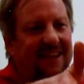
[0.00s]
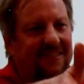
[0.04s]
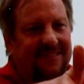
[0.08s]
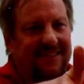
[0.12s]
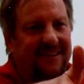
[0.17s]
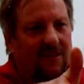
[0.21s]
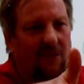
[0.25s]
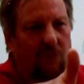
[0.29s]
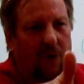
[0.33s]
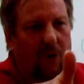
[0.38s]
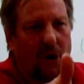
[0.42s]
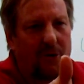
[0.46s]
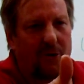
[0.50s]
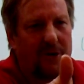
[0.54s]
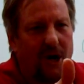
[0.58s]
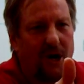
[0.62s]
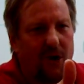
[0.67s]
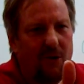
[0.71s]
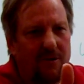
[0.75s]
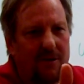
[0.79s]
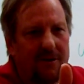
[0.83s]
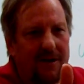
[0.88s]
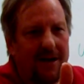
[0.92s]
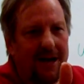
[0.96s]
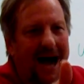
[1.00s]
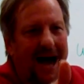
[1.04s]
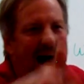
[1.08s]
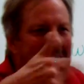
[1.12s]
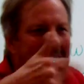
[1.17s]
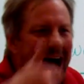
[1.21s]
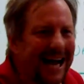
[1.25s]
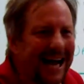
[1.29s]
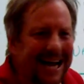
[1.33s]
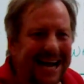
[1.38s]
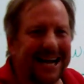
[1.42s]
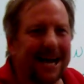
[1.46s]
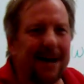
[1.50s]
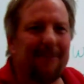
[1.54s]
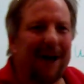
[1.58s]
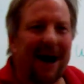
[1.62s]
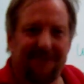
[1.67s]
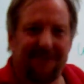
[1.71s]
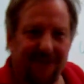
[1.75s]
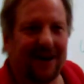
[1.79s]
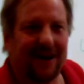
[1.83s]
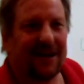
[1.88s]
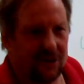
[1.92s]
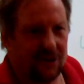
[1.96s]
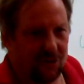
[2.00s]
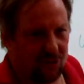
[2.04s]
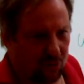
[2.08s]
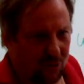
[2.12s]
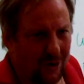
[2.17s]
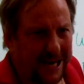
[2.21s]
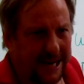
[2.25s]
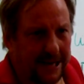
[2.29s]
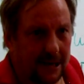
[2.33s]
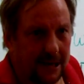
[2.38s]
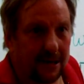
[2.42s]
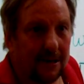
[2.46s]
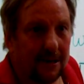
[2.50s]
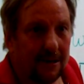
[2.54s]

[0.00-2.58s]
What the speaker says: see the rodeo. I gotta get my fucking drink.